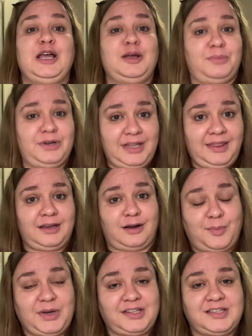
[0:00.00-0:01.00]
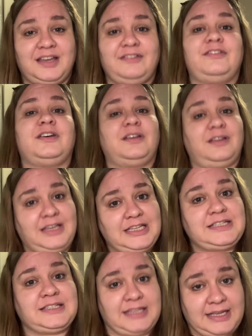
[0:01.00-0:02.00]
But in the nominative, it
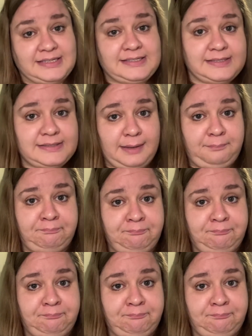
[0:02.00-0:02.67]
stays the same.